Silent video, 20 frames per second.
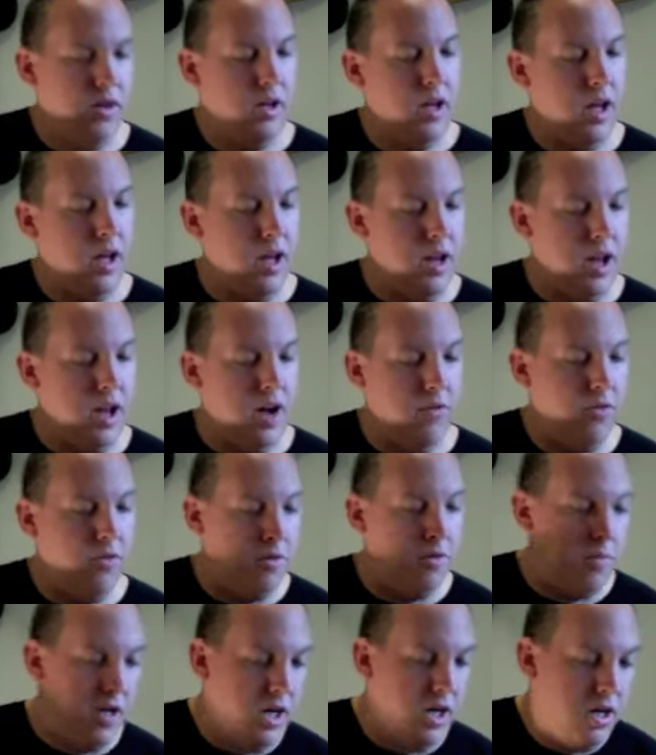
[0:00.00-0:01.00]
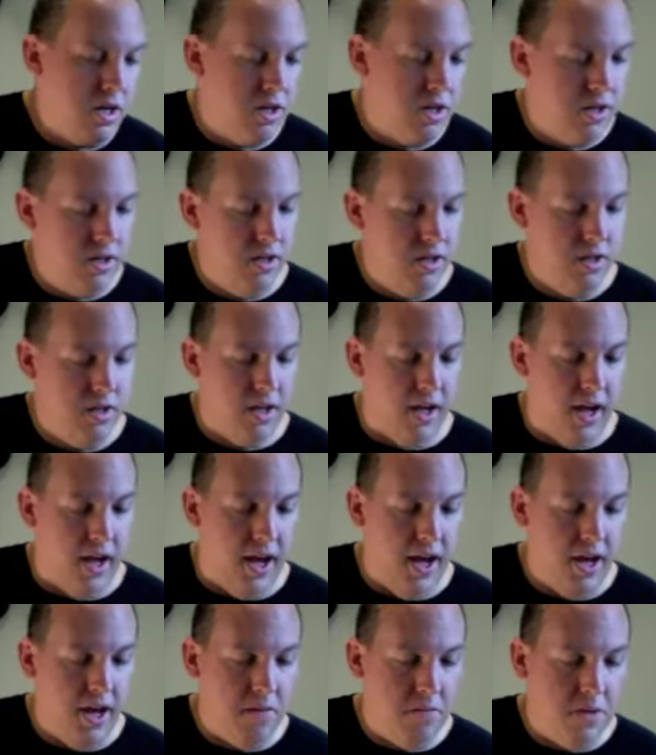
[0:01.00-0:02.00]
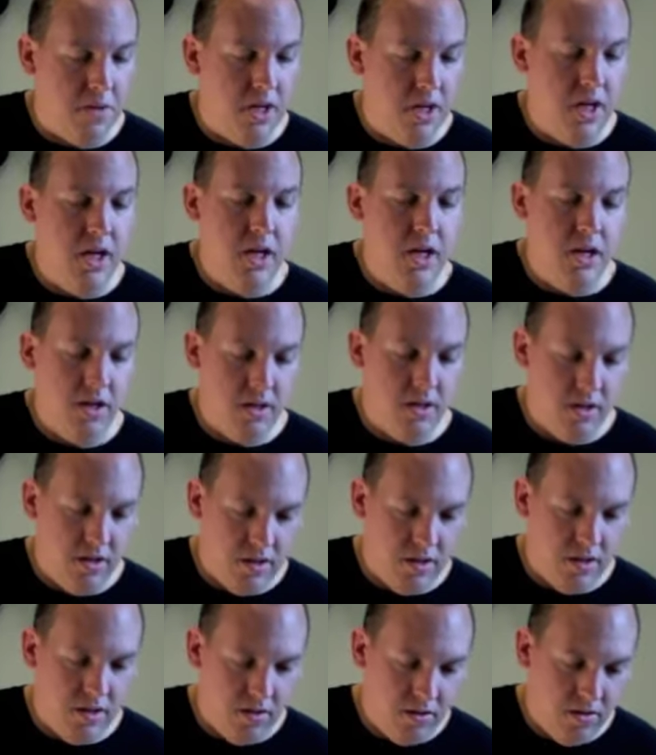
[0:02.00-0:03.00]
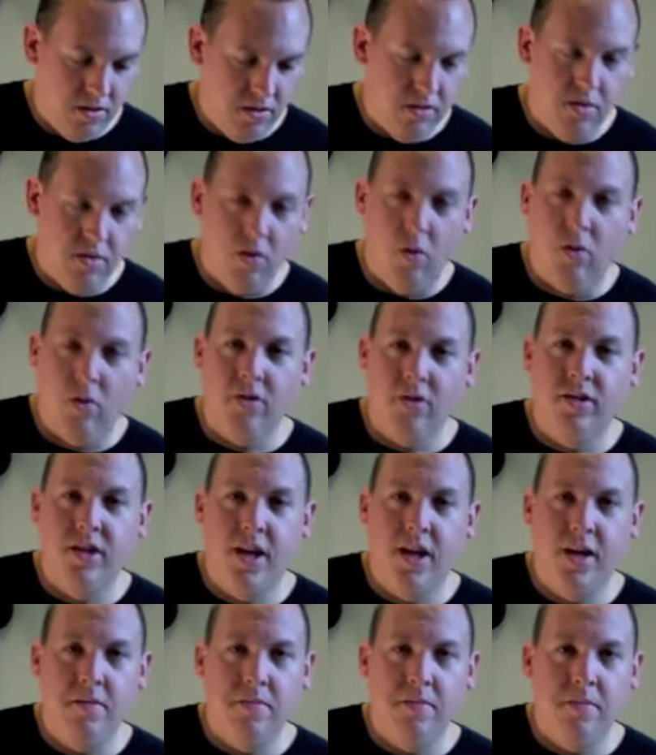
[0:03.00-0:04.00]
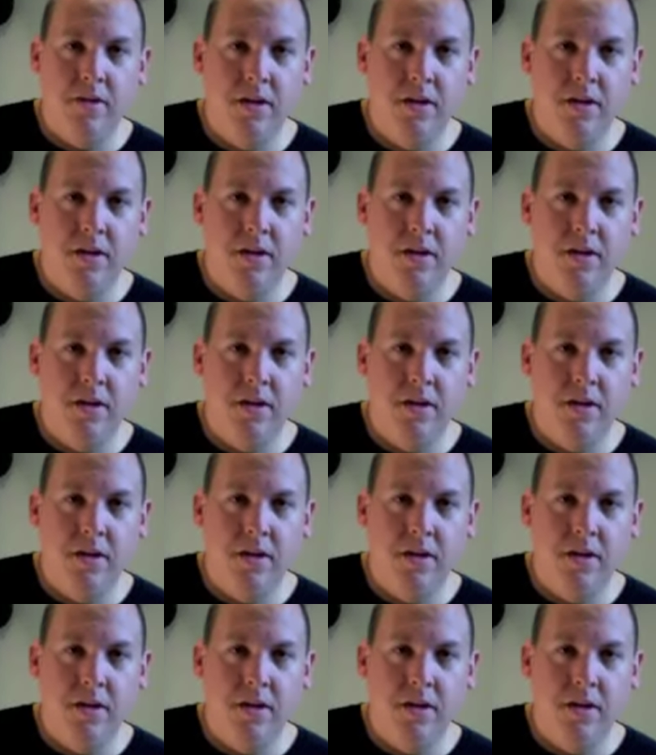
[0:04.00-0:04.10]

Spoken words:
And now from here, A to B, whole step.